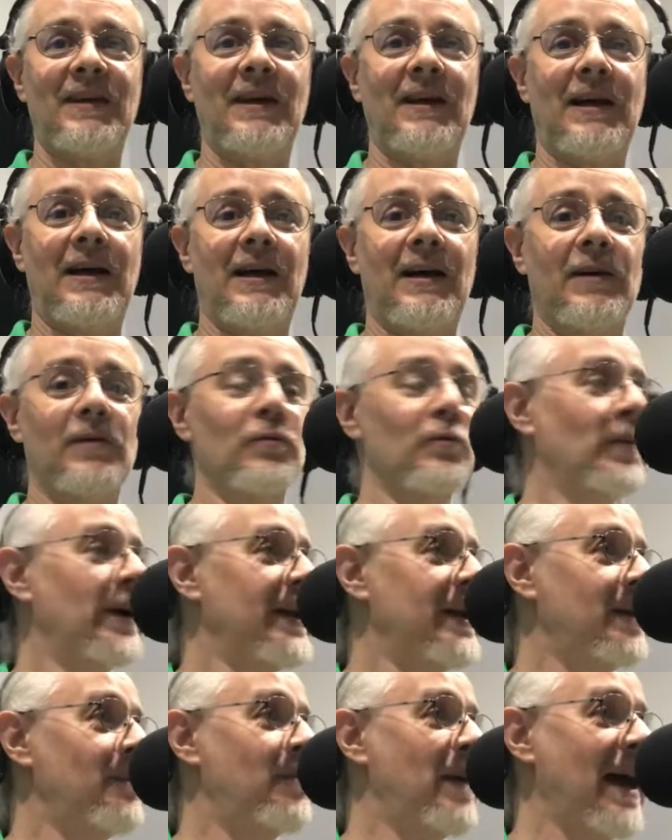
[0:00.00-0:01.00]

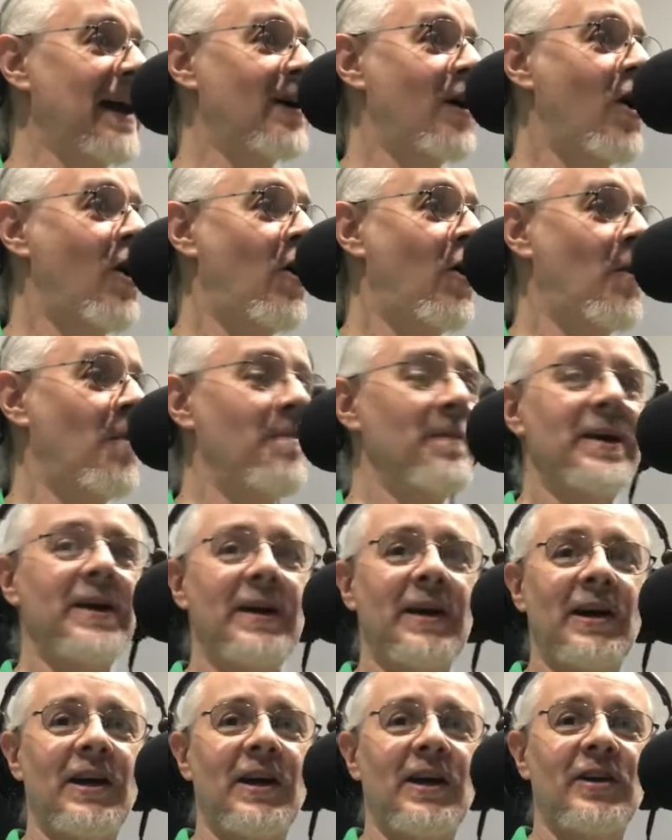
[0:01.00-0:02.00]
running back home
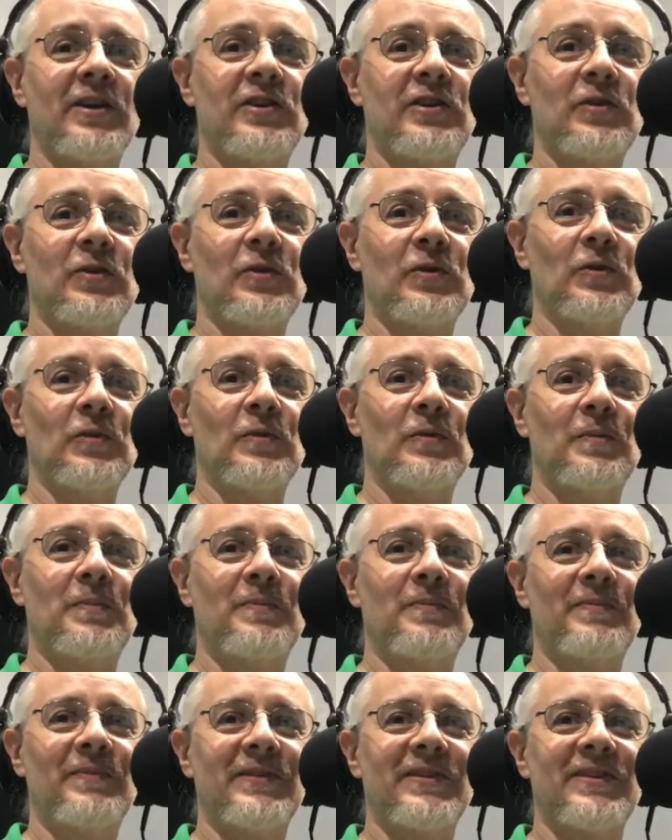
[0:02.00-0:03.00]
to
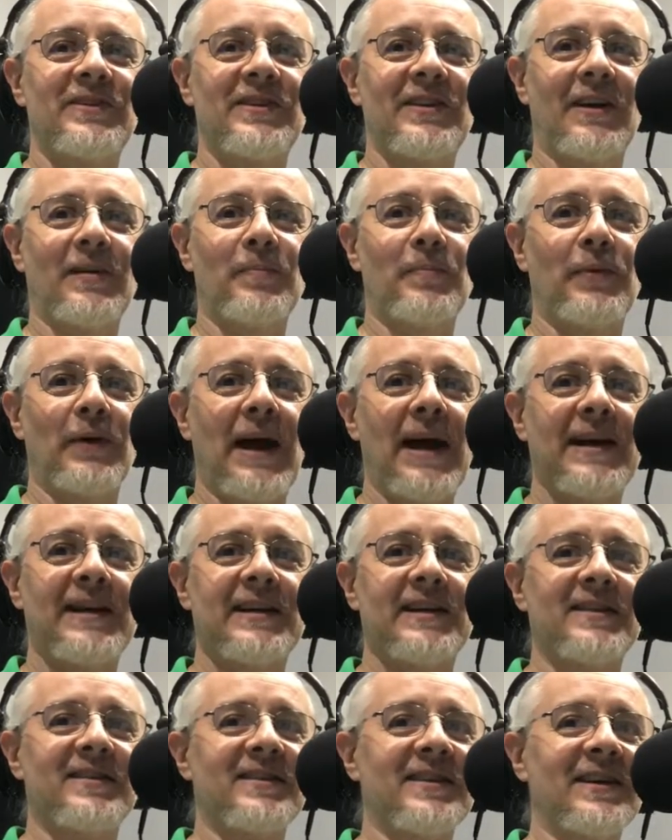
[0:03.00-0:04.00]
start
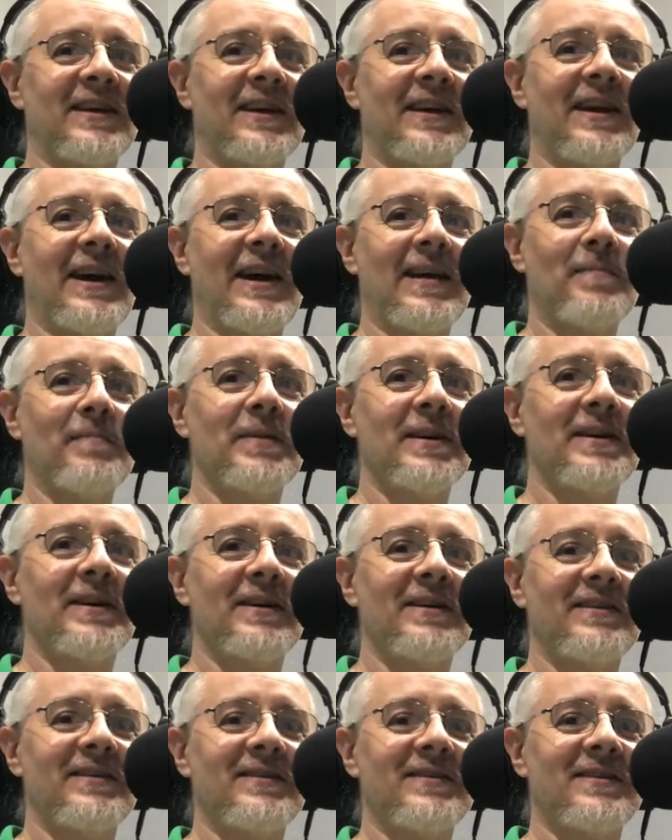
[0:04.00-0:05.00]
practicing again
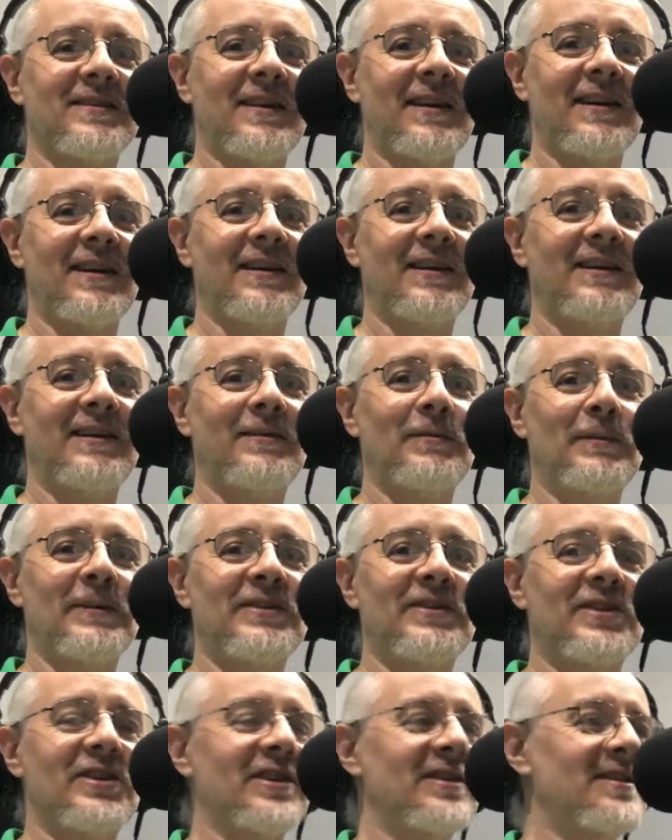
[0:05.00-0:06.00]
because he
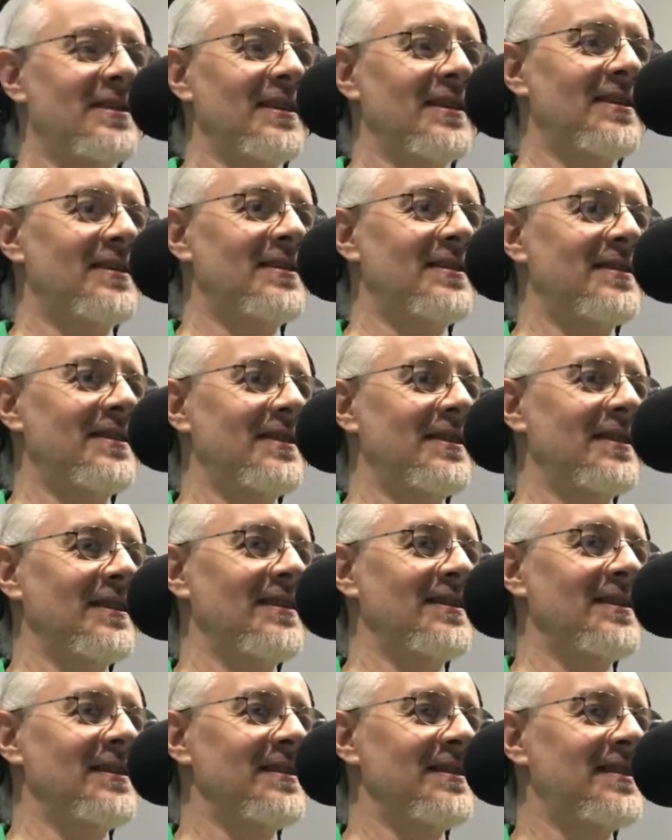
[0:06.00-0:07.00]
was just this
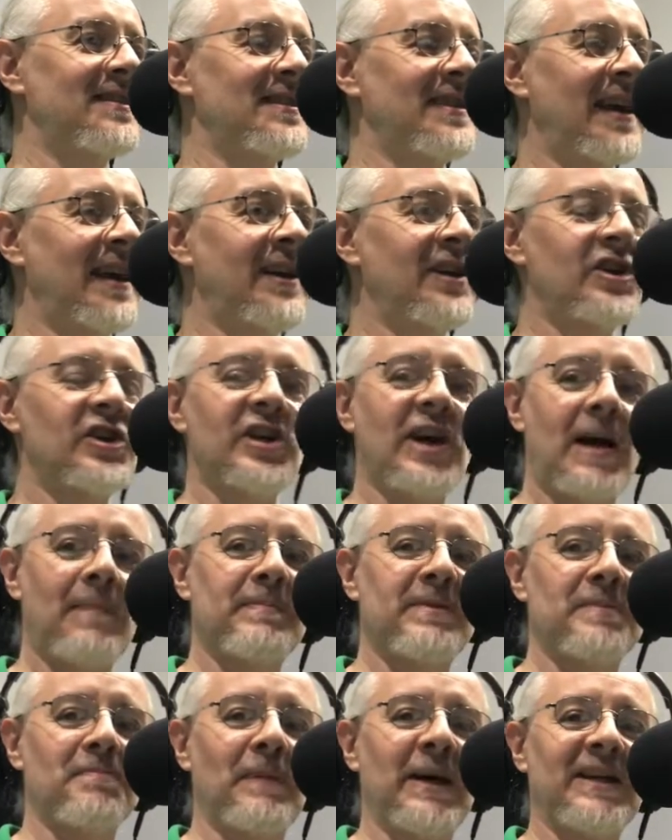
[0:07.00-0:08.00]
insane
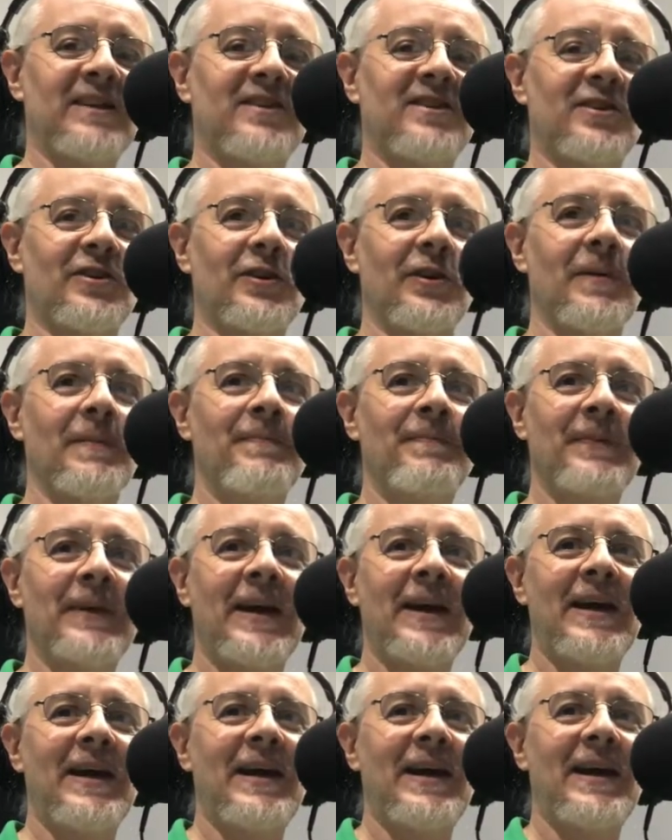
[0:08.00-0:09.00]
chopsmeister.
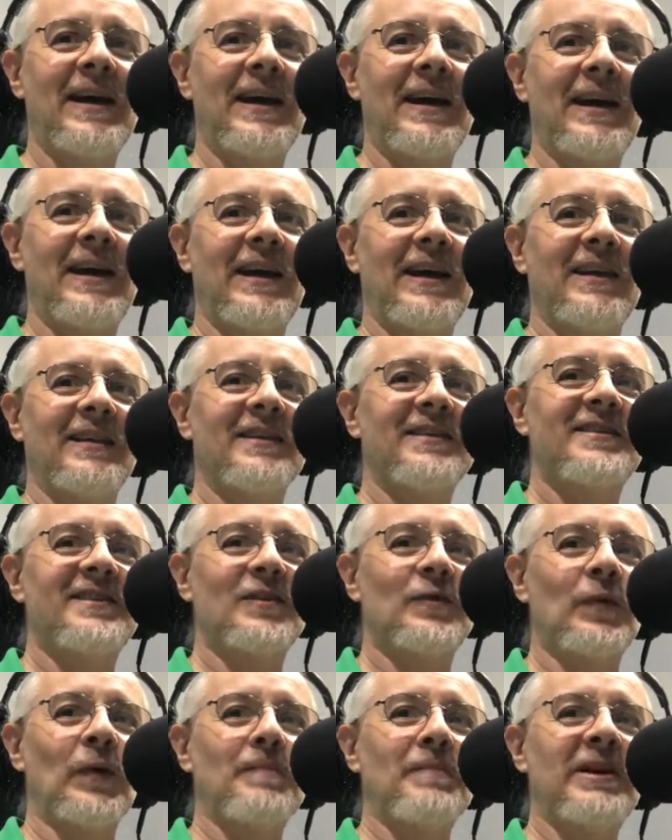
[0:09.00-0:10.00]
This is from